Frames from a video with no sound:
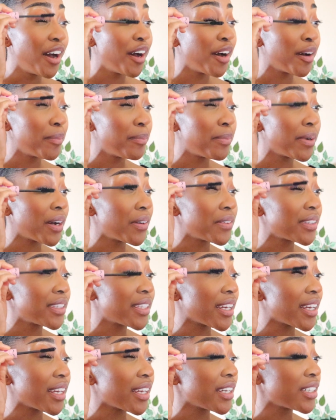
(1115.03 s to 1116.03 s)
about
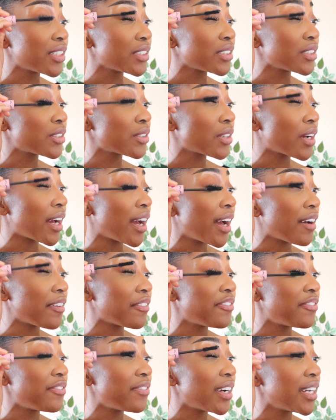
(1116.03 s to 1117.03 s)
things. I have
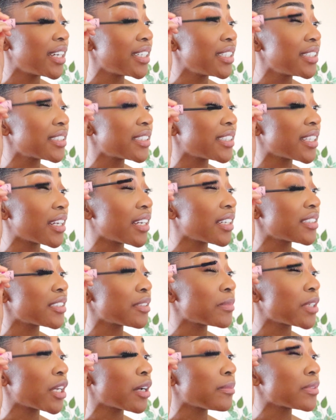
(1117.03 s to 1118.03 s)
friends that
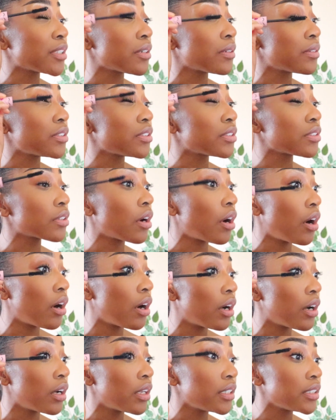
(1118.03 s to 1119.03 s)
sometimes I will just
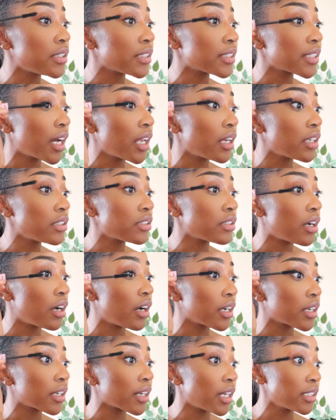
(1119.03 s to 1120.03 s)
call and just kind of
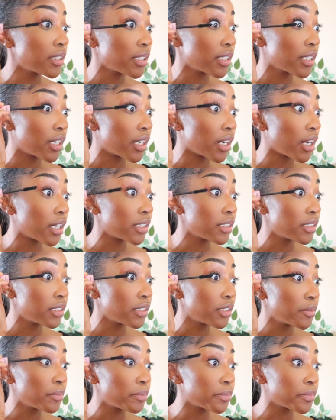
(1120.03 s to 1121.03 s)
talk, not to gossip,